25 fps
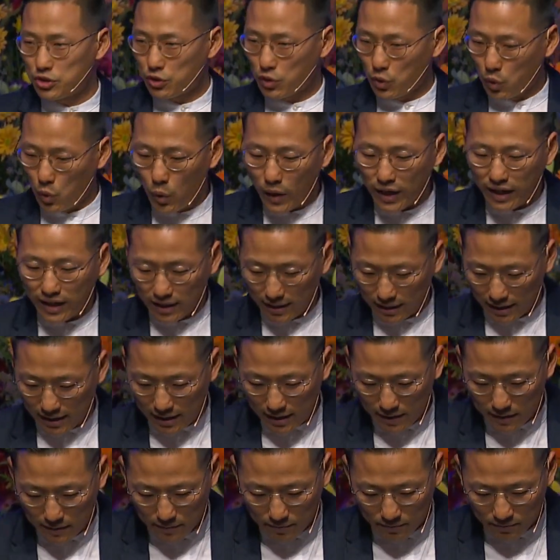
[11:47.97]

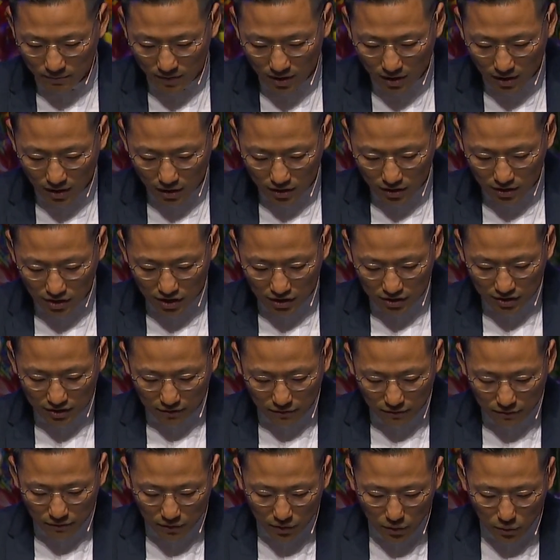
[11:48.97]
quickly just a
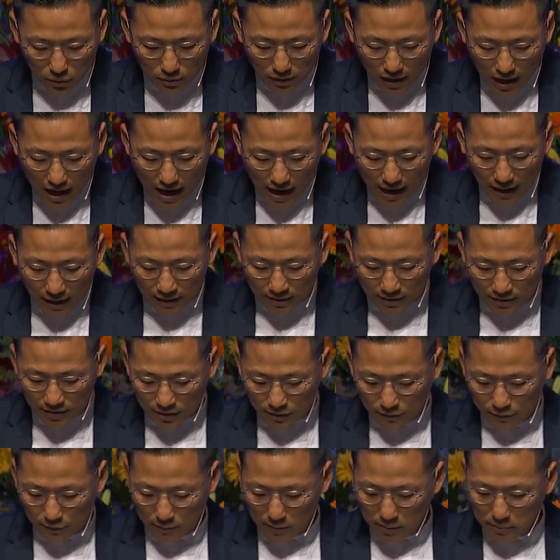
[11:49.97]
few lines
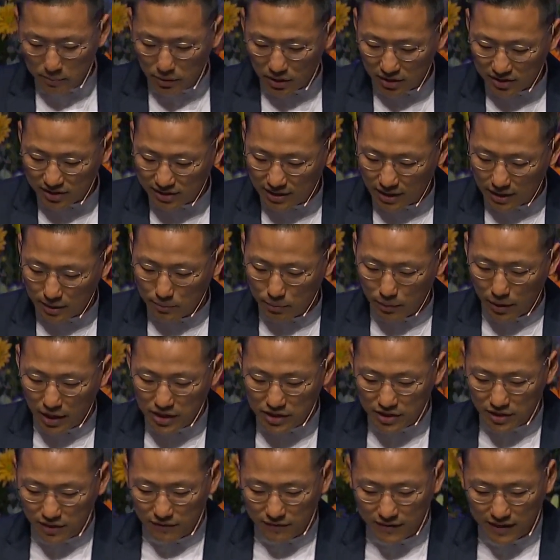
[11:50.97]
from the book
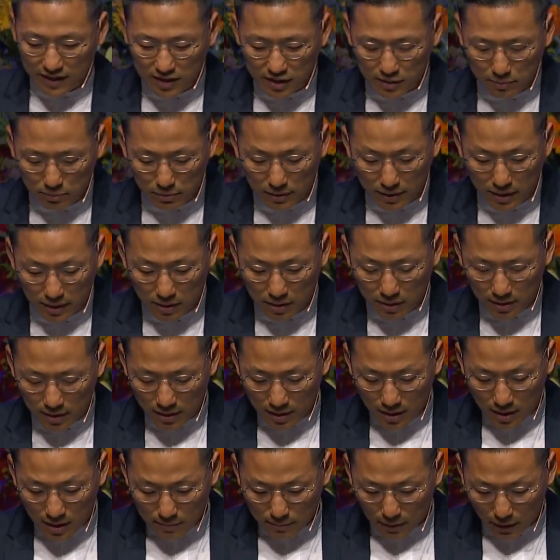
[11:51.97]
Celebration of Discipline
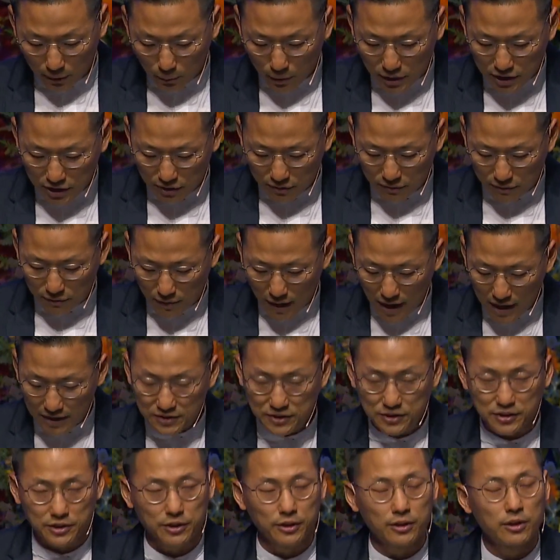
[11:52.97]
by Richard
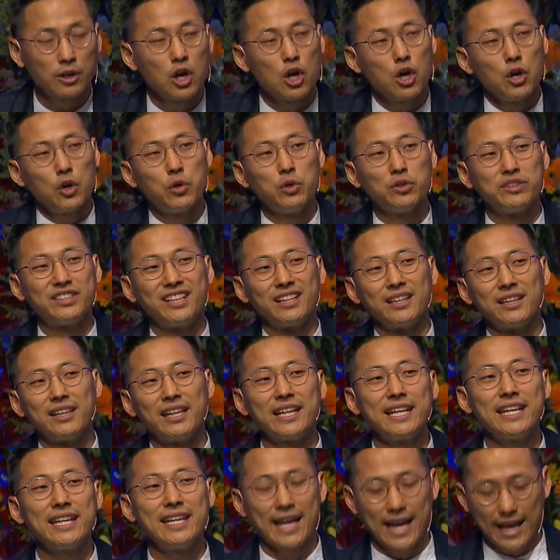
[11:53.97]
Foster, who
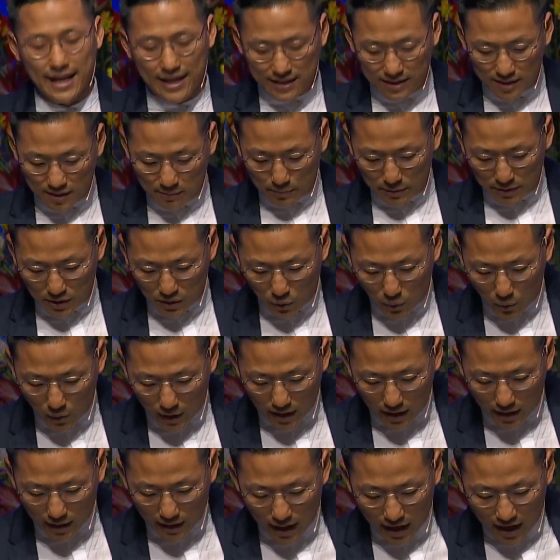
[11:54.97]
delineates
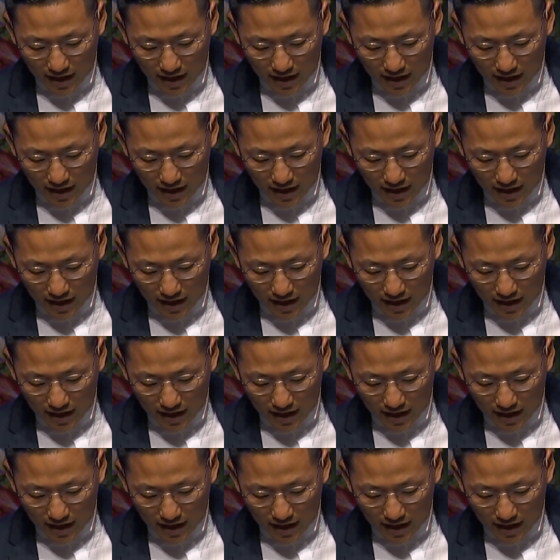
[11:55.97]
between